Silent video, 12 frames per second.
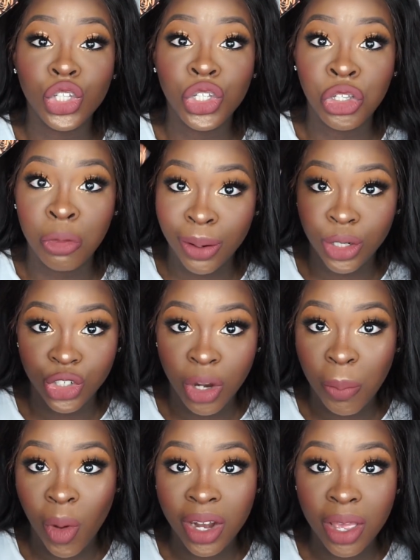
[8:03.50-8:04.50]
you better
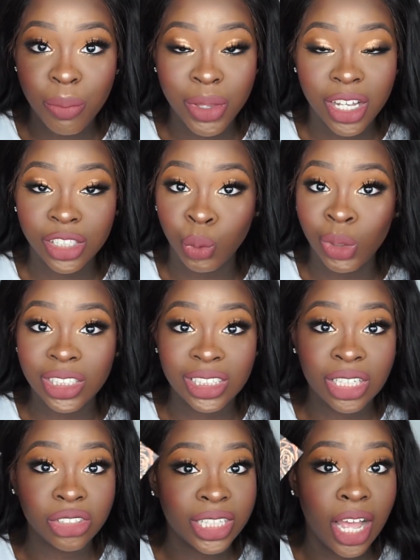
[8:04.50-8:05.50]
jump on it, because once it
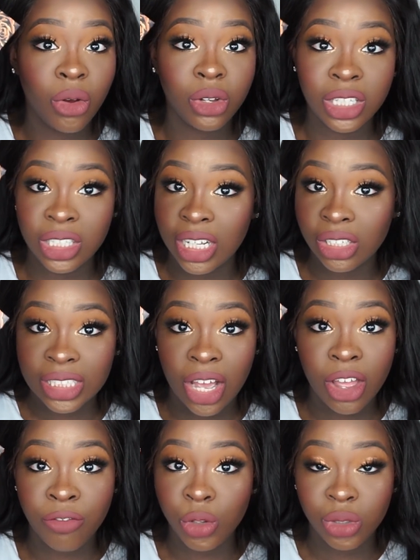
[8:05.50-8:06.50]
sells out, it sells
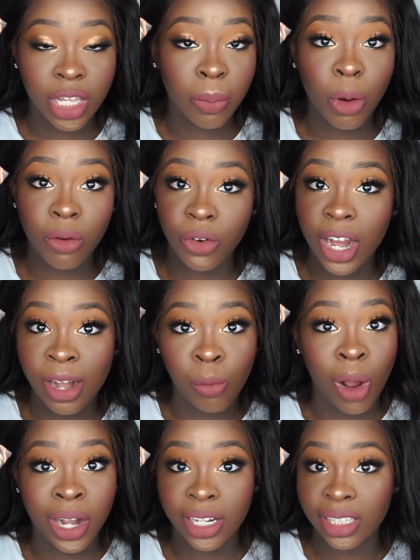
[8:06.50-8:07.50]
out. If you skip over and
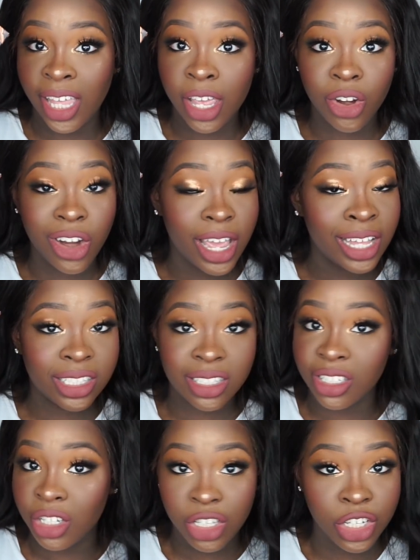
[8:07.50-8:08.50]
want it later,
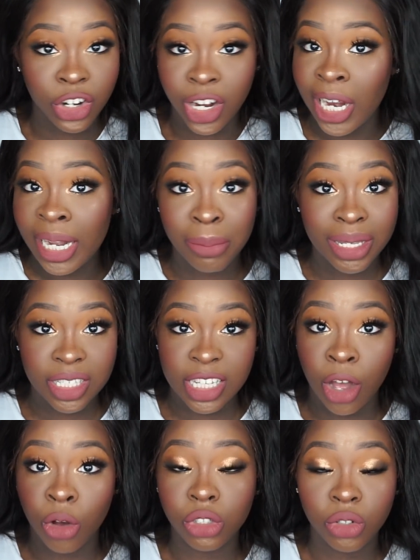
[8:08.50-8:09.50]
you're gonna miss
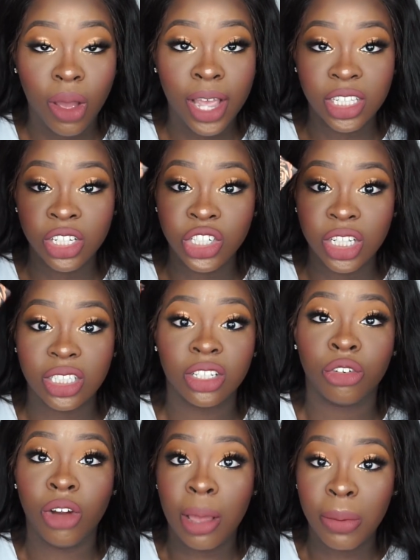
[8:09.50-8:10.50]
out. So I
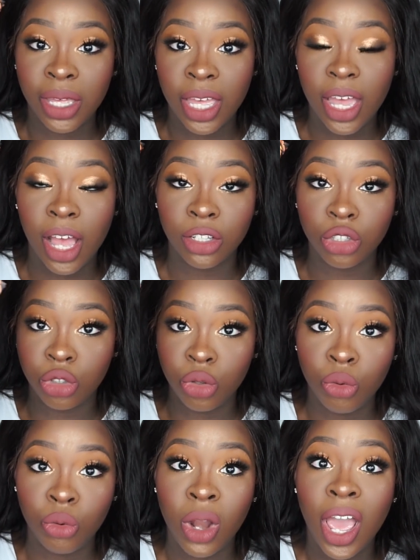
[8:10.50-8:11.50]
suggest grabbing it as
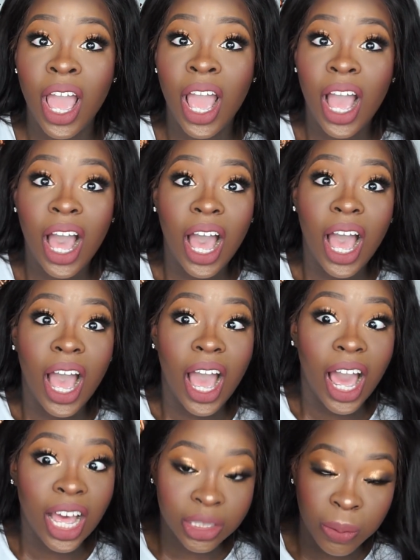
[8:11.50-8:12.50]
soon
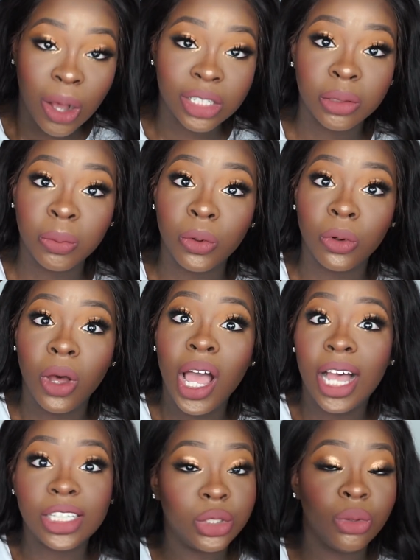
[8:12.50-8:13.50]
as possible,
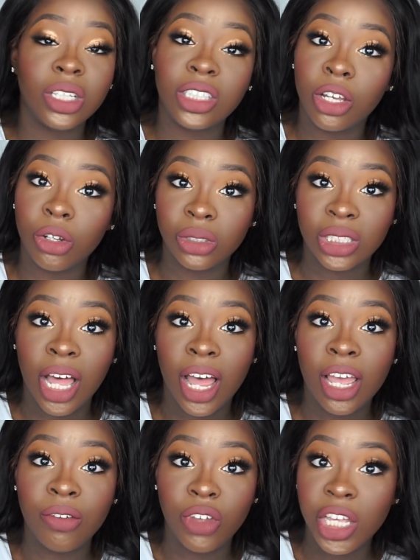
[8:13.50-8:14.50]
as soon as it goes
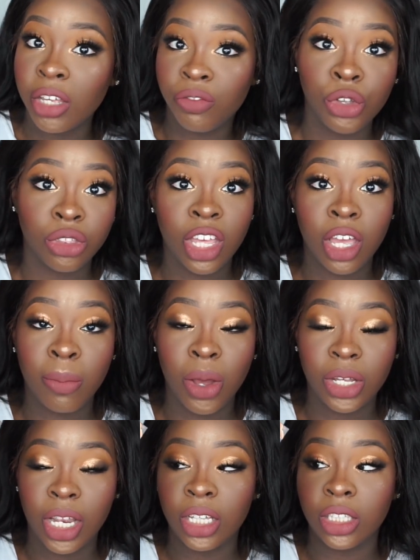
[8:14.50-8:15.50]
live, if you're thinking
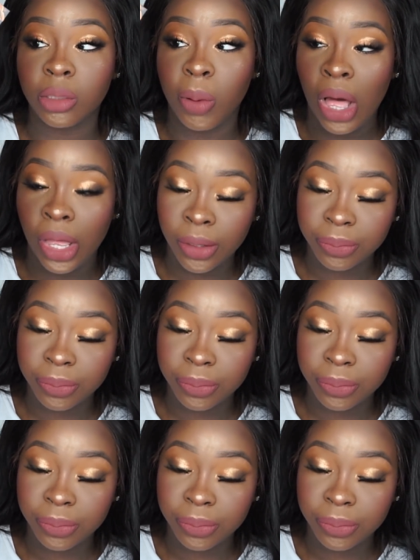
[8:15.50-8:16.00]
about getting this palette.